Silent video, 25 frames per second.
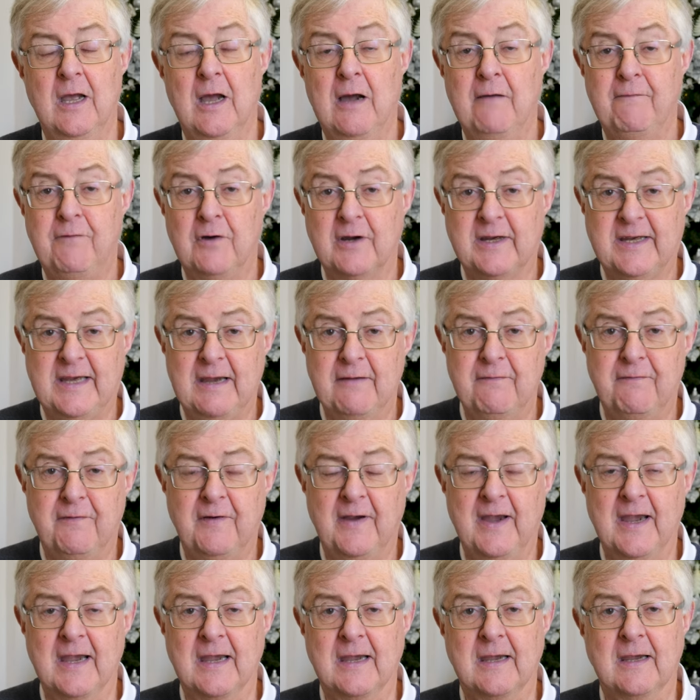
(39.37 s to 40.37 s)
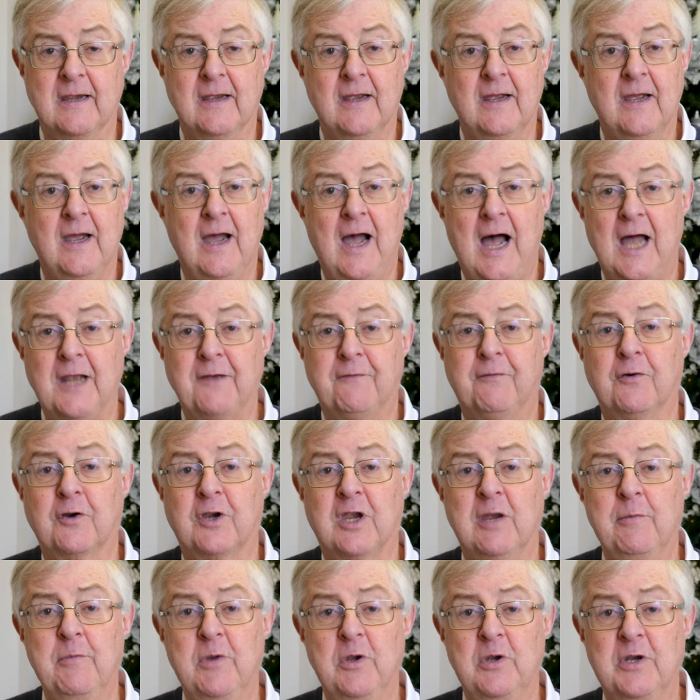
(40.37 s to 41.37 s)
for giving, and for
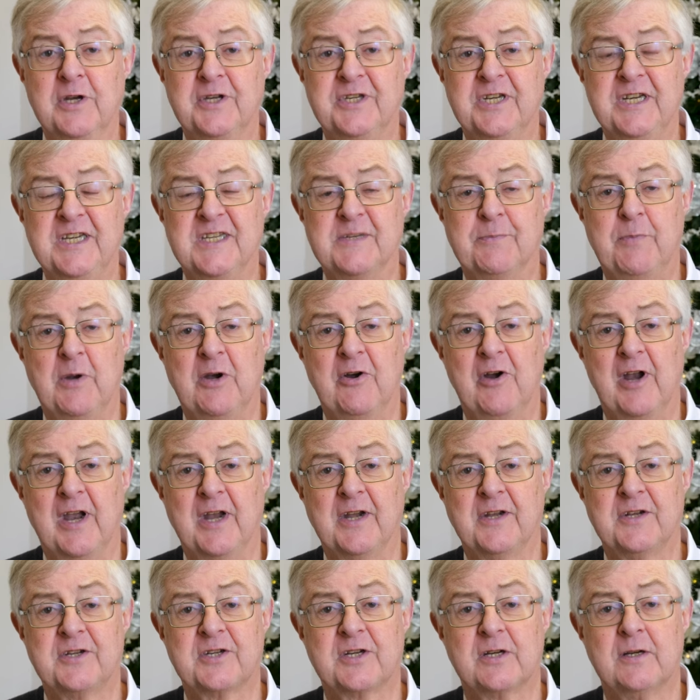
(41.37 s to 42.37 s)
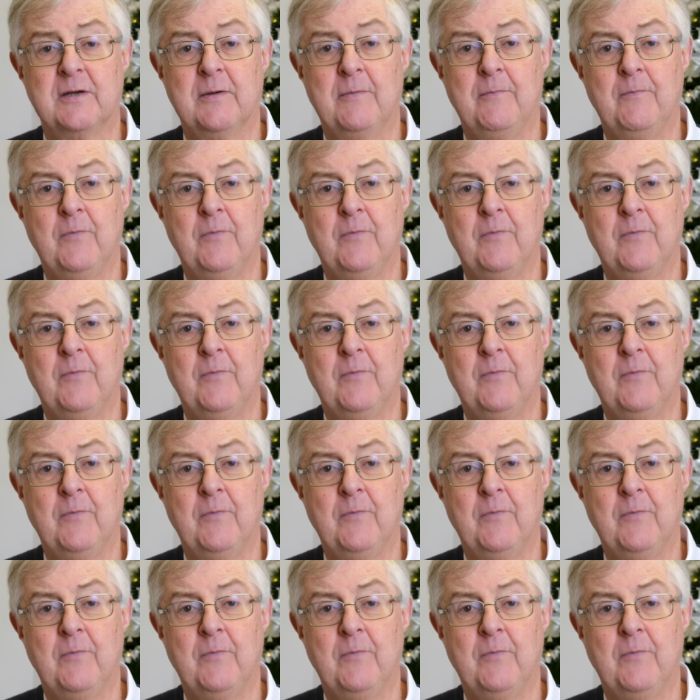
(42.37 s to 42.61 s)
community spirit.